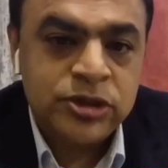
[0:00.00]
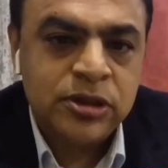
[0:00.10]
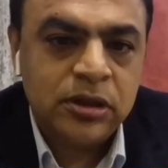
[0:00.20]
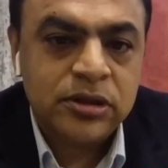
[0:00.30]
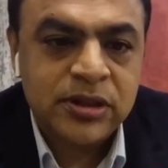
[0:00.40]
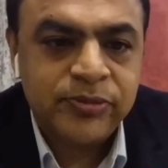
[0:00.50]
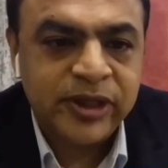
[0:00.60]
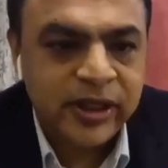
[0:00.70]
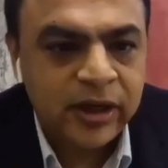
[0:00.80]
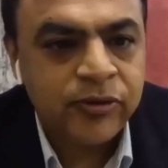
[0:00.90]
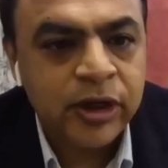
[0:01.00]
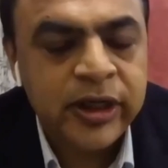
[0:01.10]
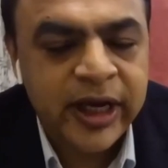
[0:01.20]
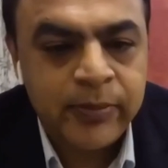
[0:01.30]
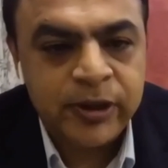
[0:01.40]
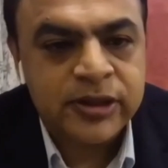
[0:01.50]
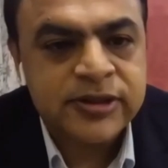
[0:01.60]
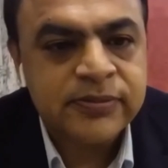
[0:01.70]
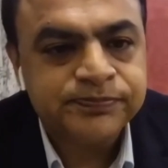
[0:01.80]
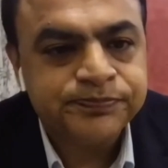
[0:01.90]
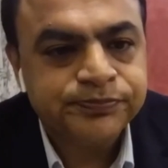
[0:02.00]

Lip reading: was something that really helped us.